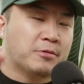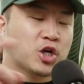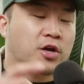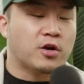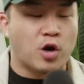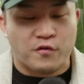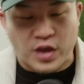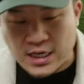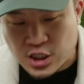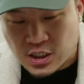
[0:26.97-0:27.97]
turn on your
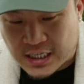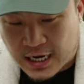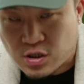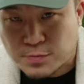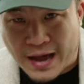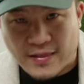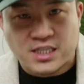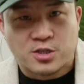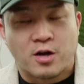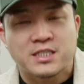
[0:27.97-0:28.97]
notifications. Check out Smala
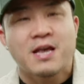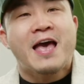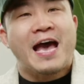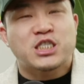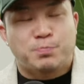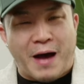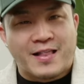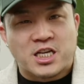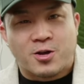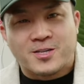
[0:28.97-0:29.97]
Sauce at
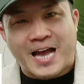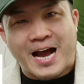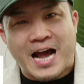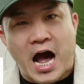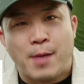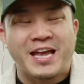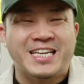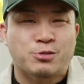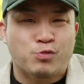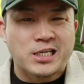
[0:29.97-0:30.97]
smalasauce.com. It
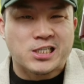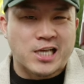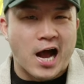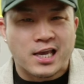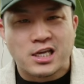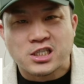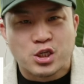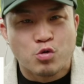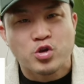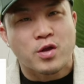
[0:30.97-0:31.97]
is restocking
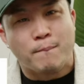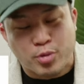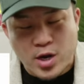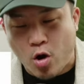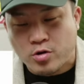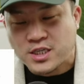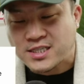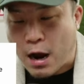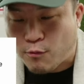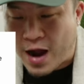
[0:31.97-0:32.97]
soon. The pre orders is
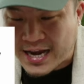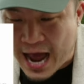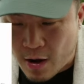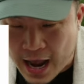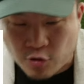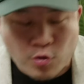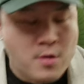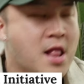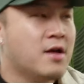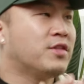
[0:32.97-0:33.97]
out right now. Andrew,
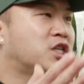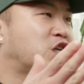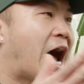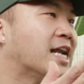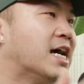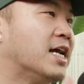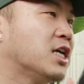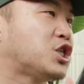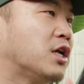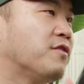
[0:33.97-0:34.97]
the China
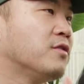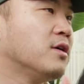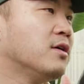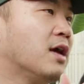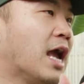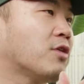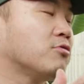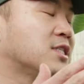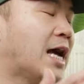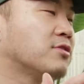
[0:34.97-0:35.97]
Initiative, Andrew,
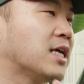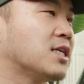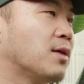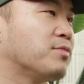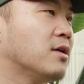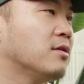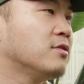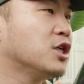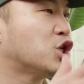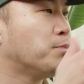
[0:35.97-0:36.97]
sounds like something
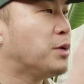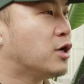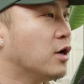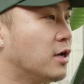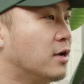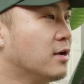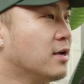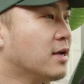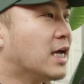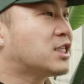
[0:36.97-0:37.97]
that should be good.
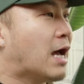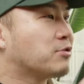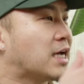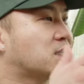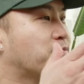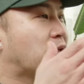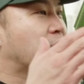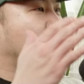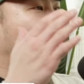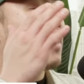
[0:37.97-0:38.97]
It sounds like something that
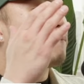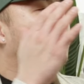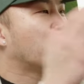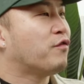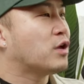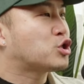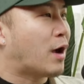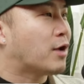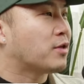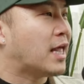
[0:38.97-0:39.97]
should be improving
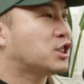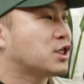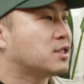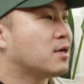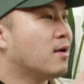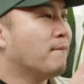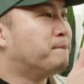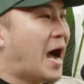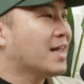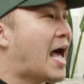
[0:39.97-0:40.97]
trade relations,
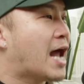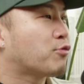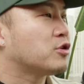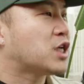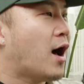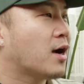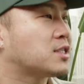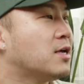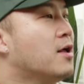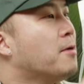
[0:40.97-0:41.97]
bilateral
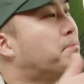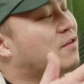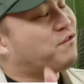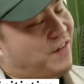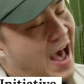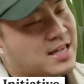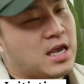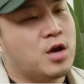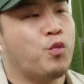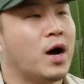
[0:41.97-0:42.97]
talks, but in fact,
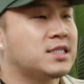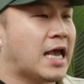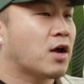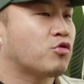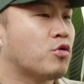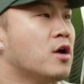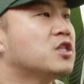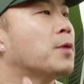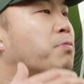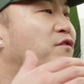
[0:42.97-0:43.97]
it was, Andrew,
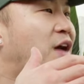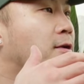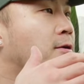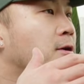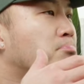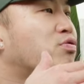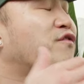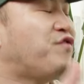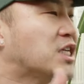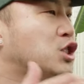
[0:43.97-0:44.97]
to prevent
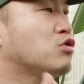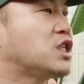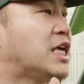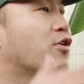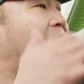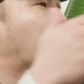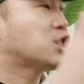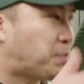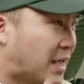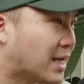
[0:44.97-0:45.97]
professor tier
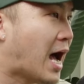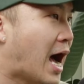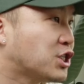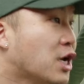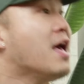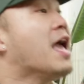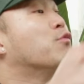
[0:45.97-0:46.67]
espionage. It